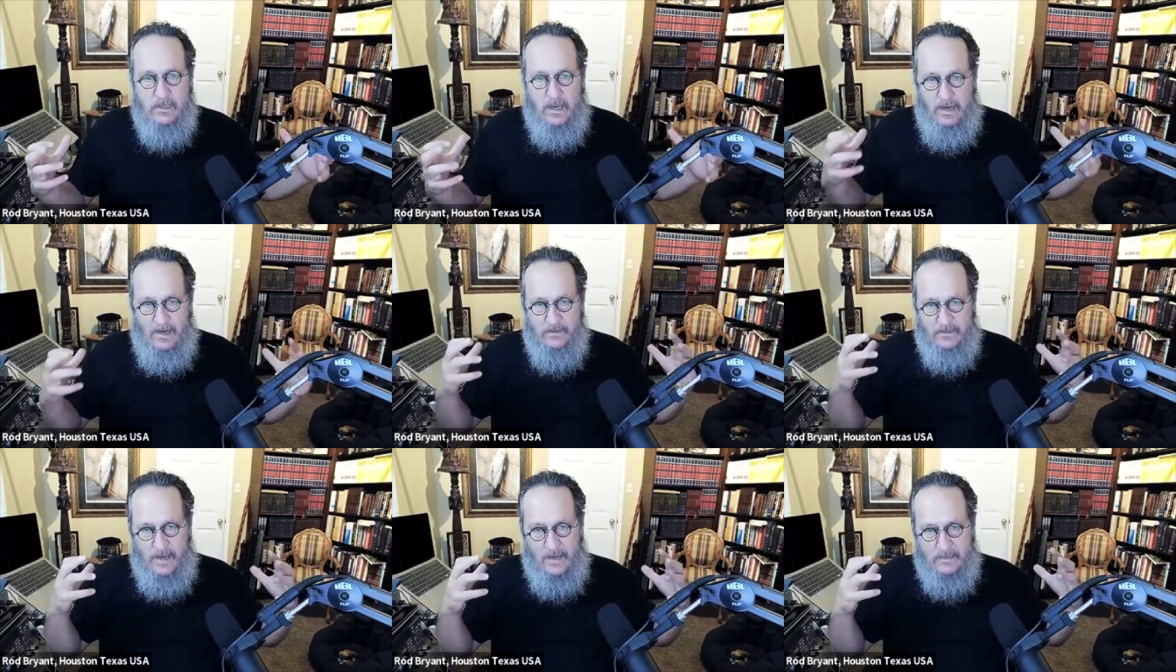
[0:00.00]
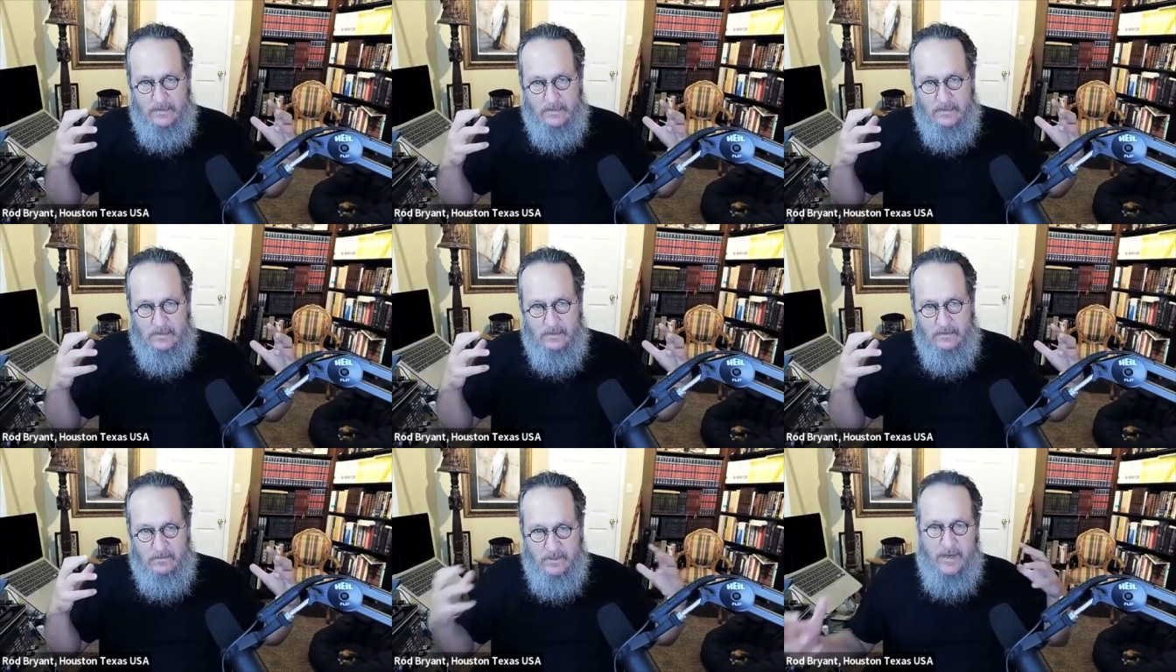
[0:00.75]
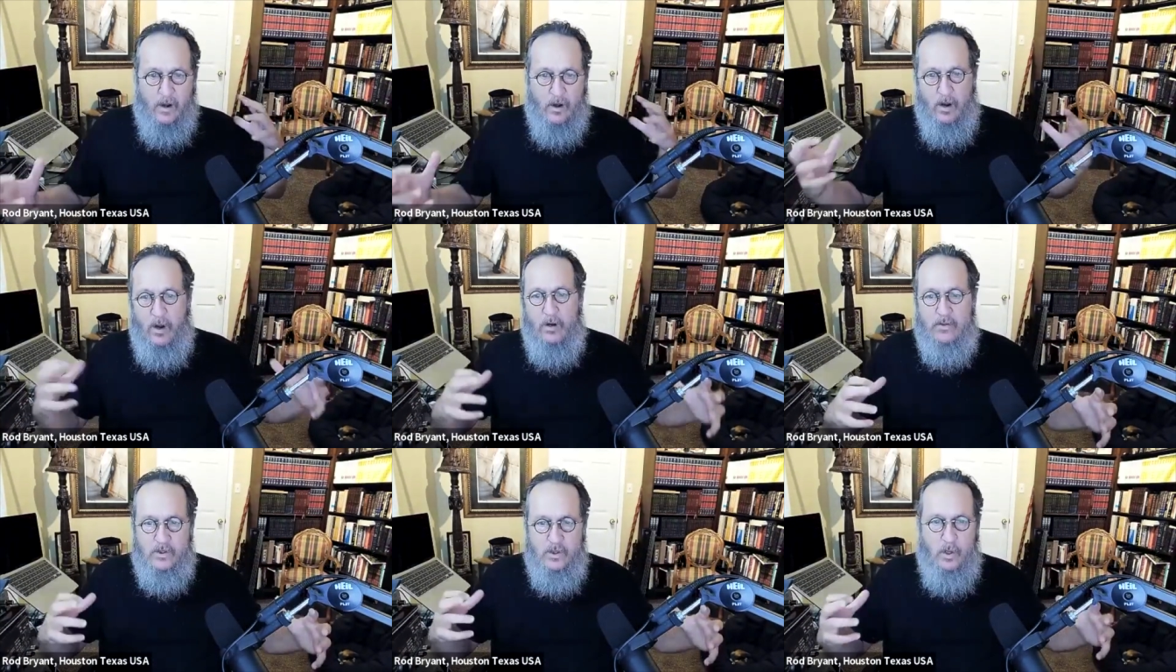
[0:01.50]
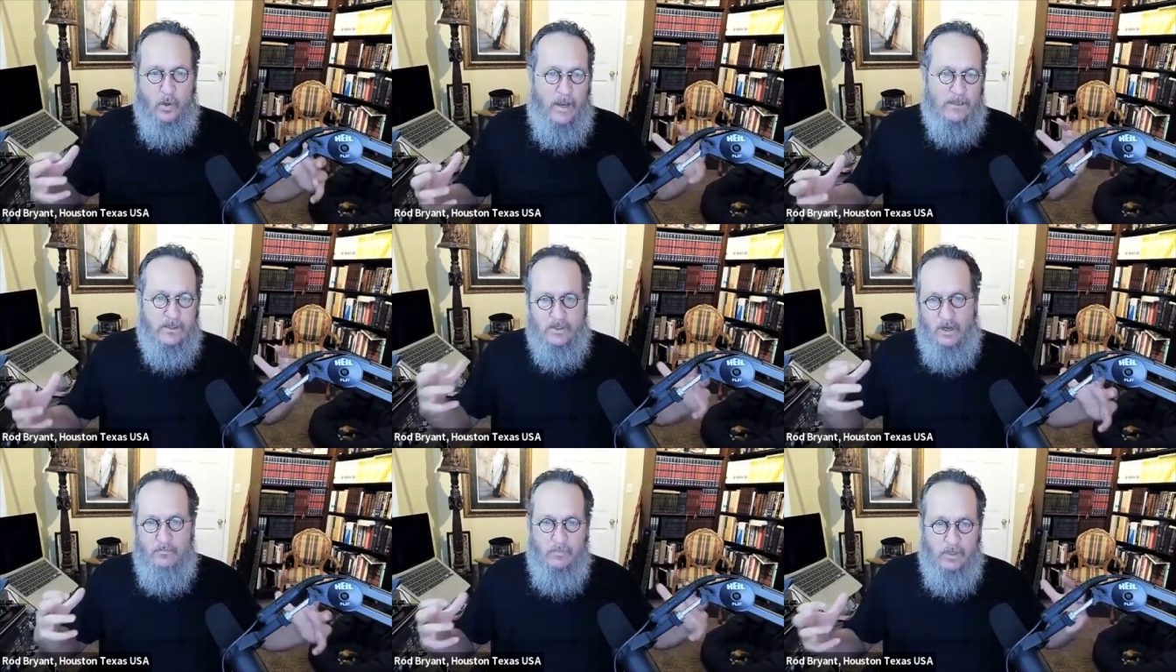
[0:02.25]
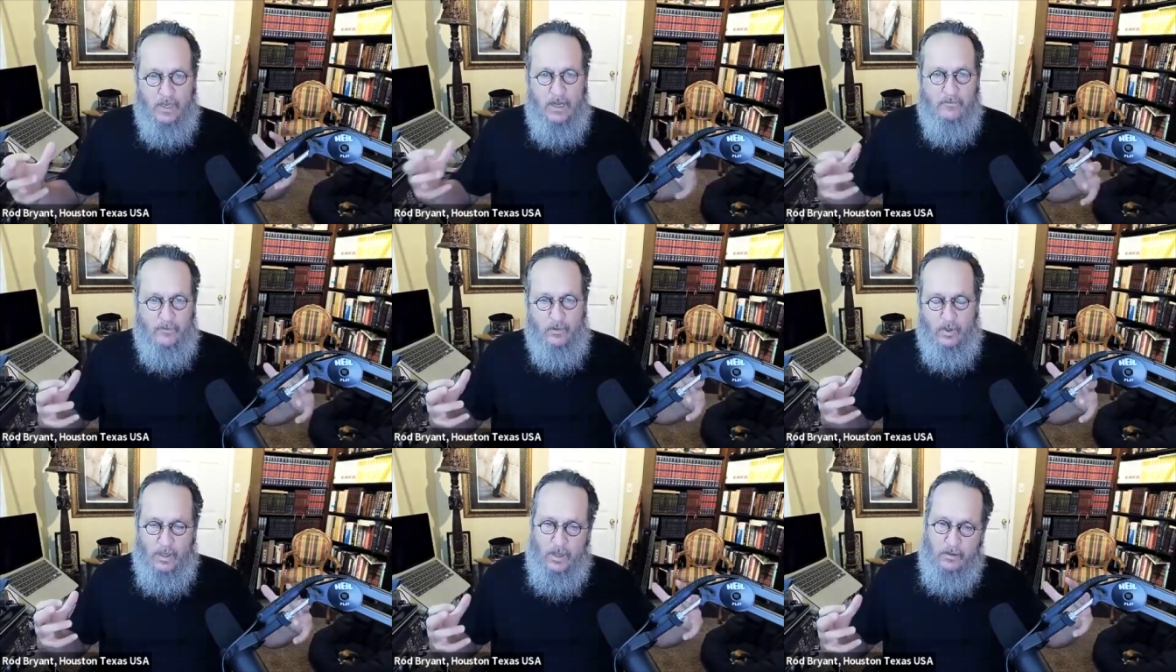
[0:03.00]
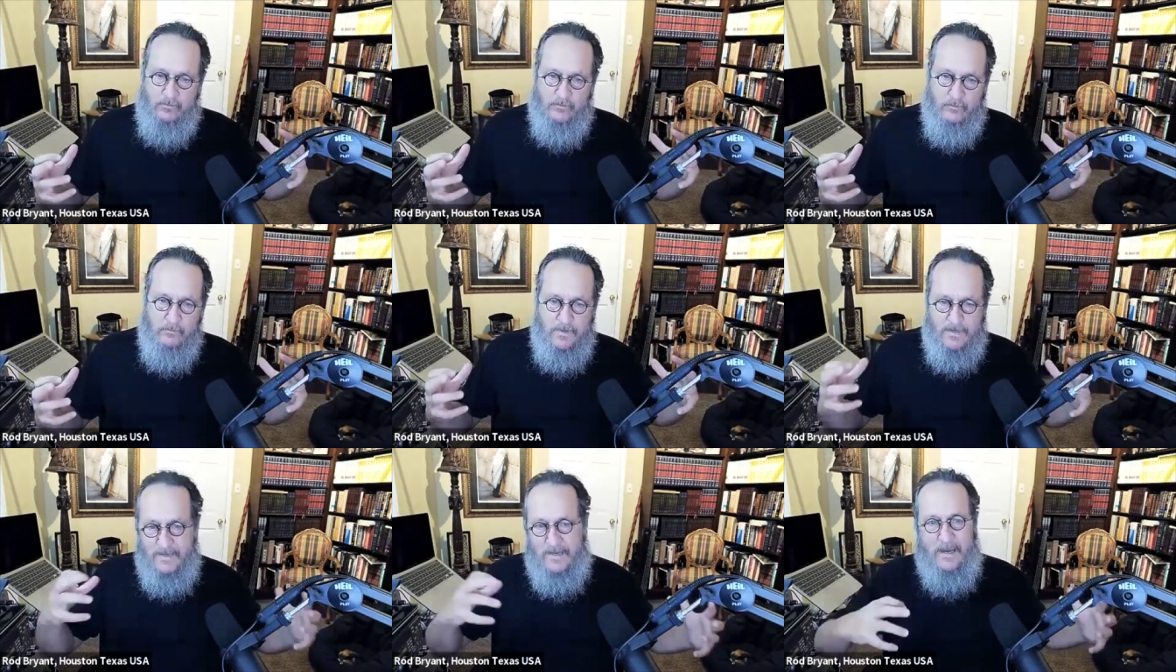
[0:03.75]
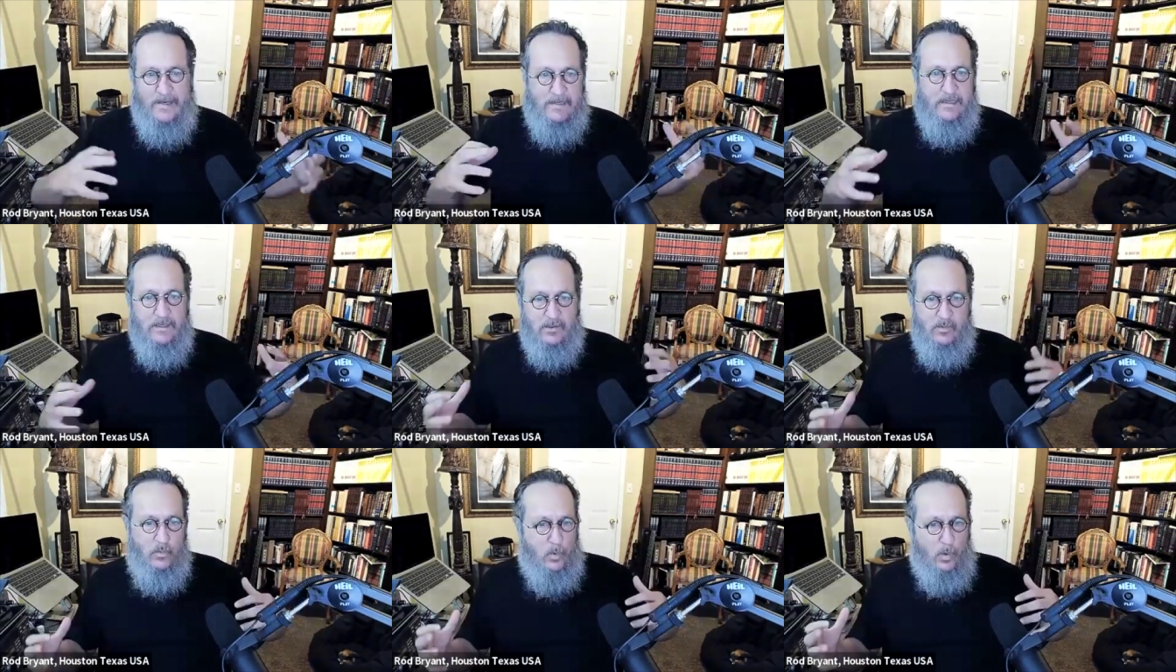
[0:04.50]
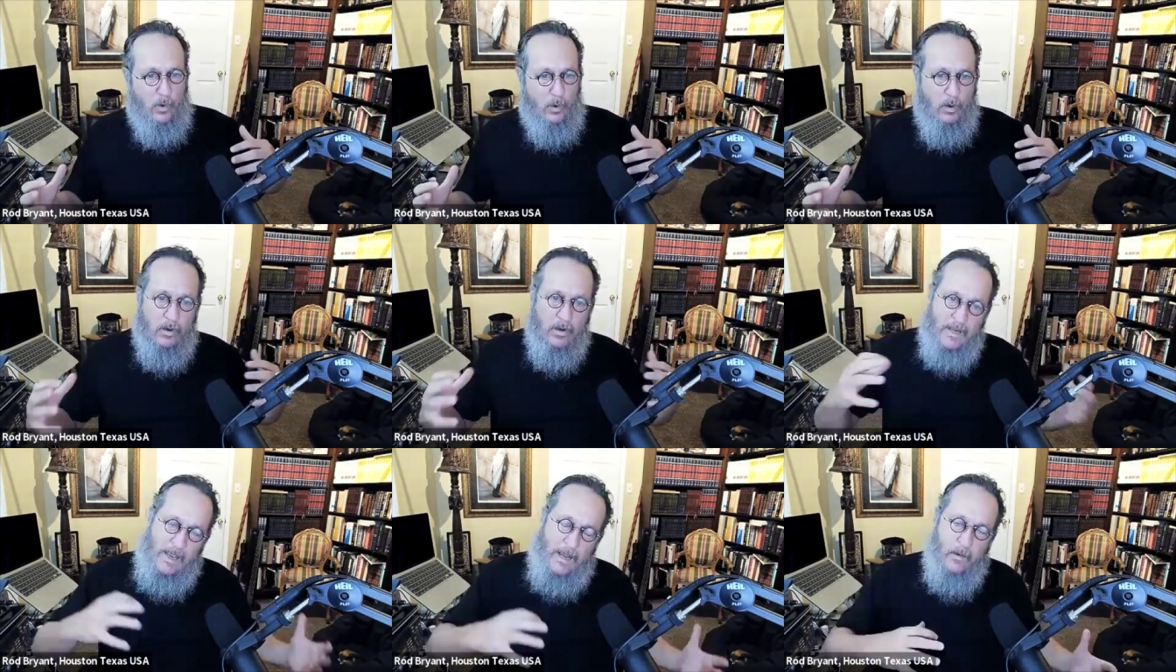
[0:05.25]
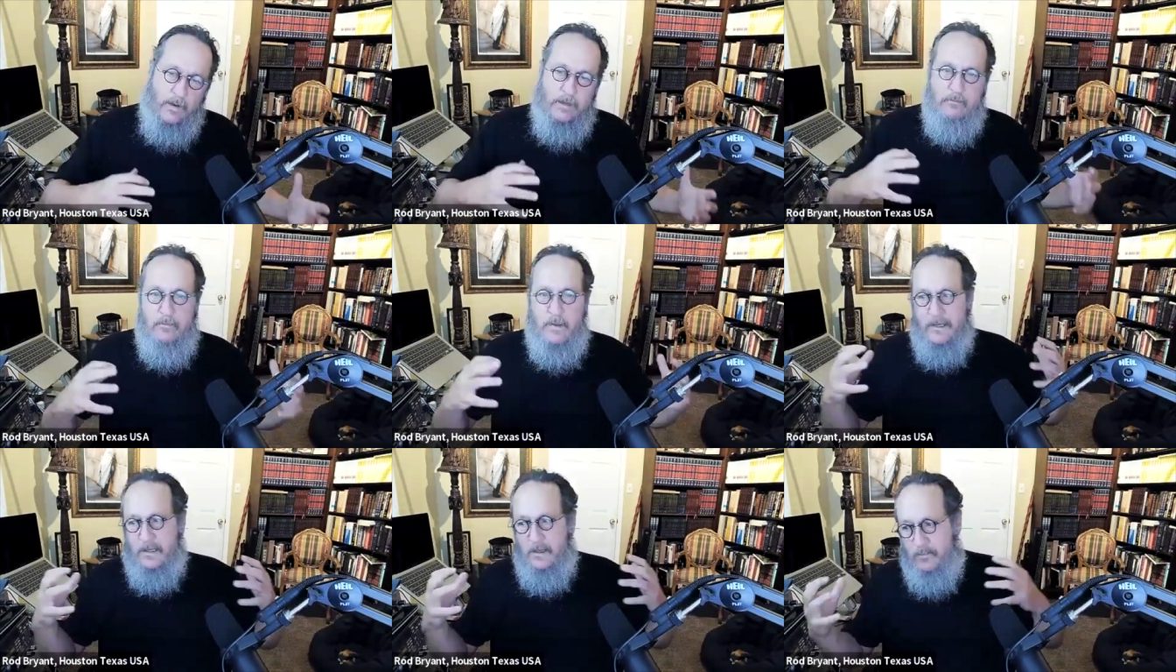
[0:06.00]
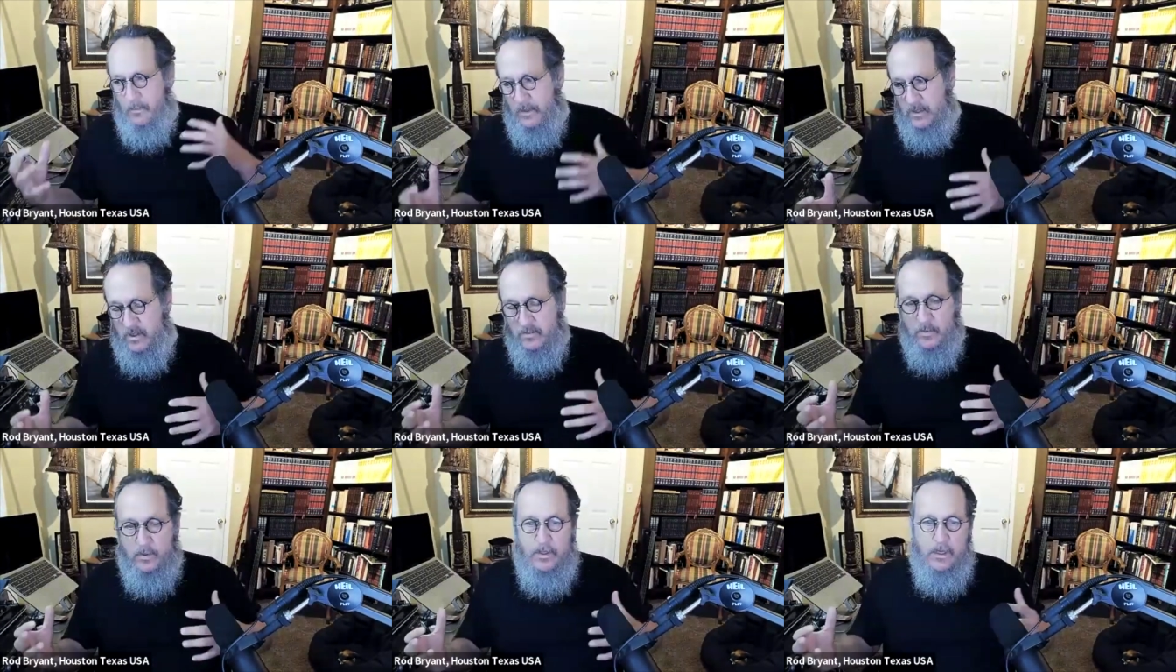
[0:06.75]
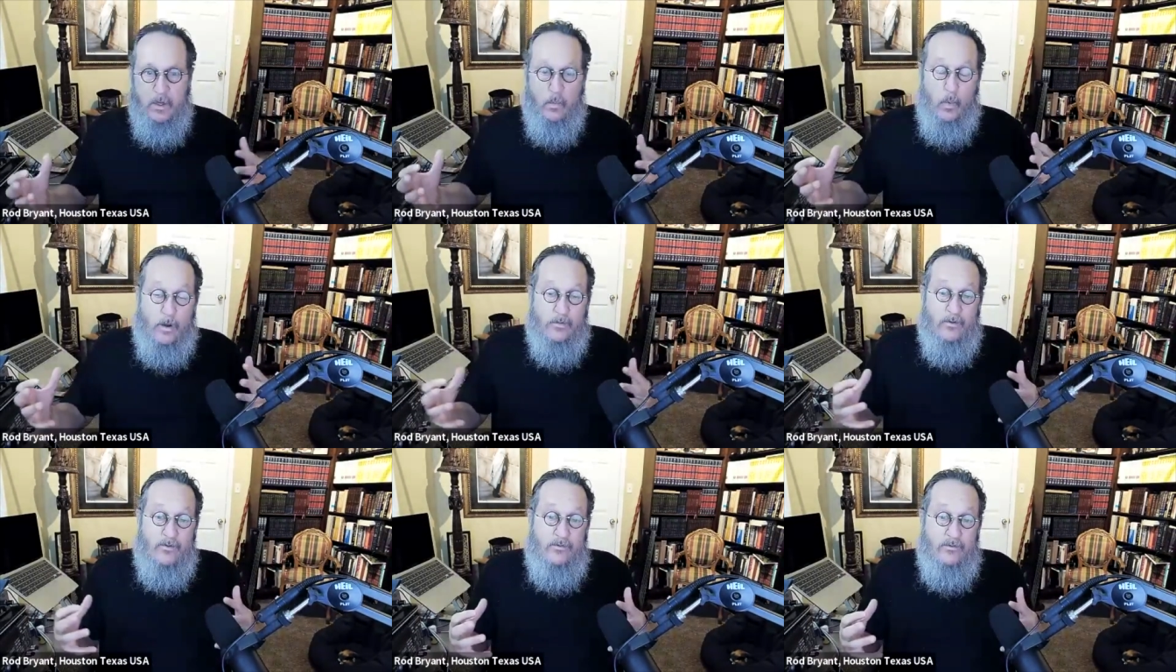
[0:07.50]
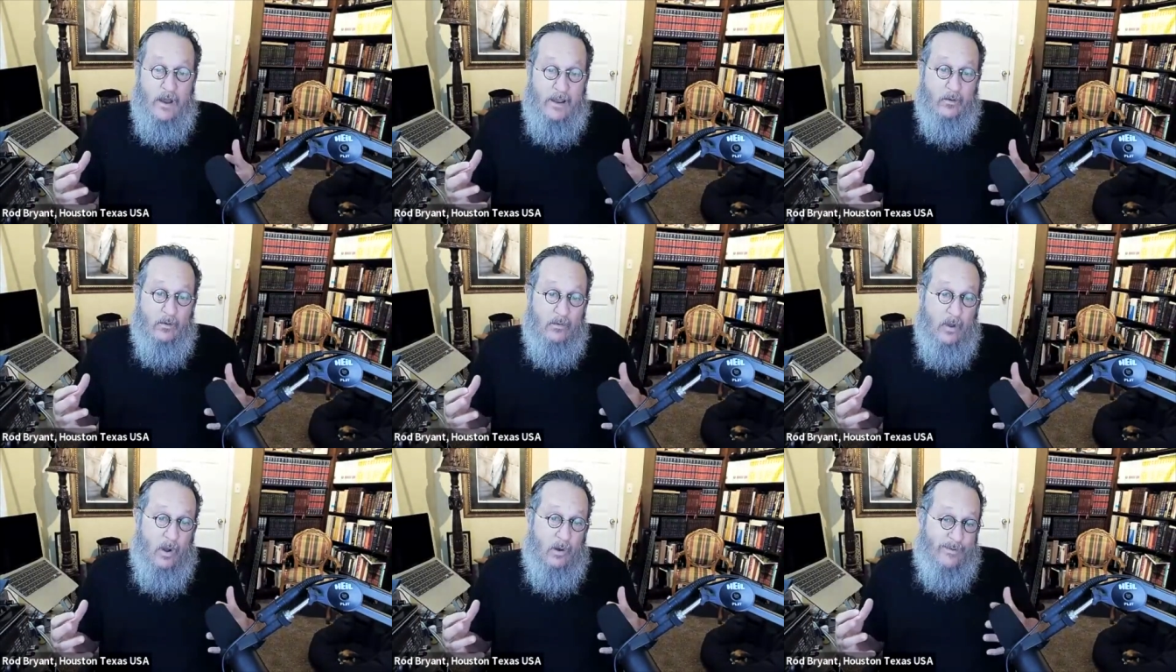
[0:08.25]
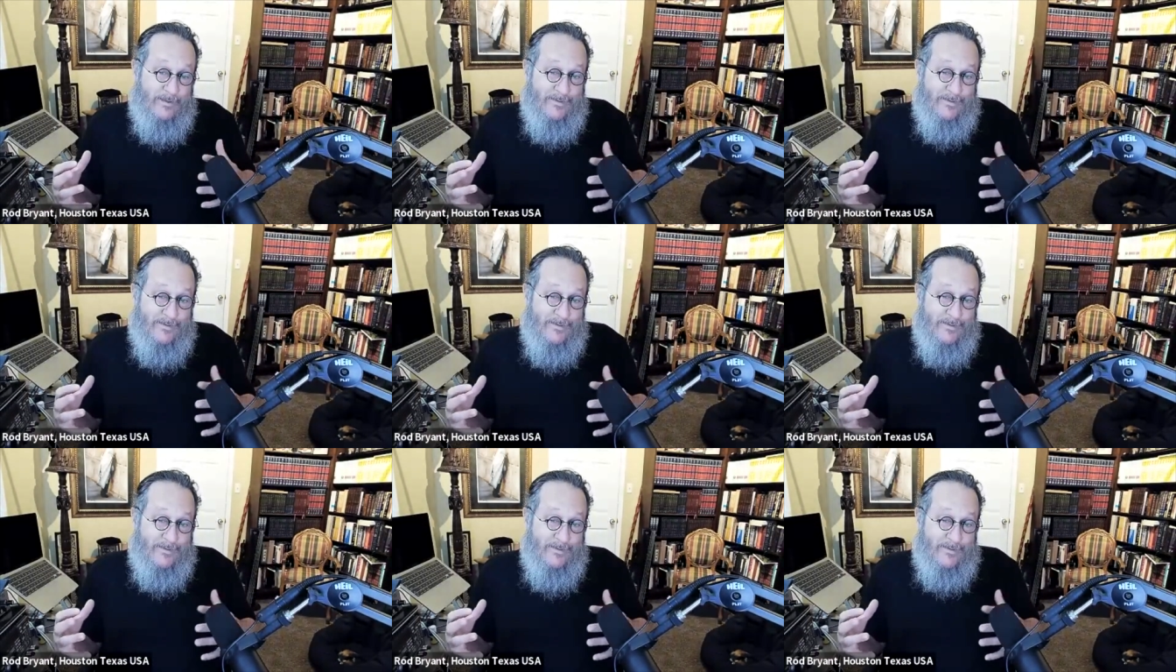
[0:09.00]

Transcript: and that they are also at some level of mitigating this war or allowing, making it permissible. Whether I don't know that